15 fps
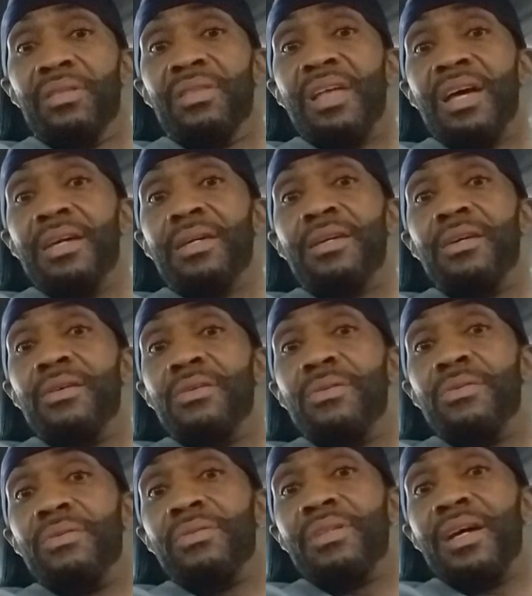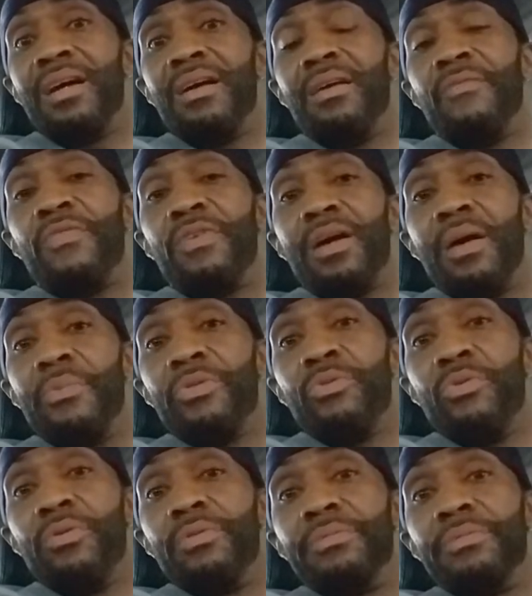Thank you, Darren, for coming
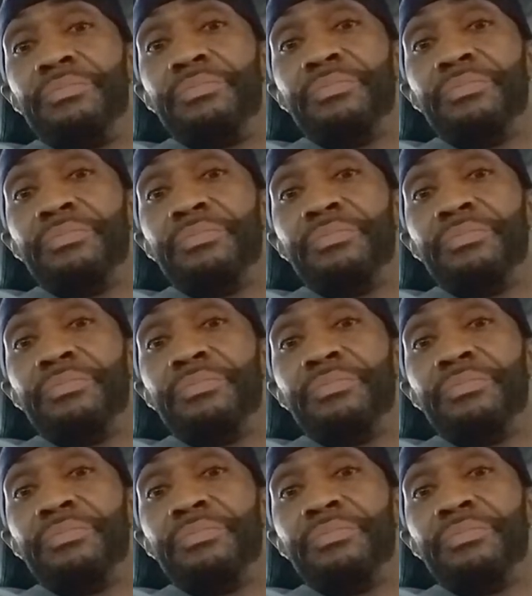through.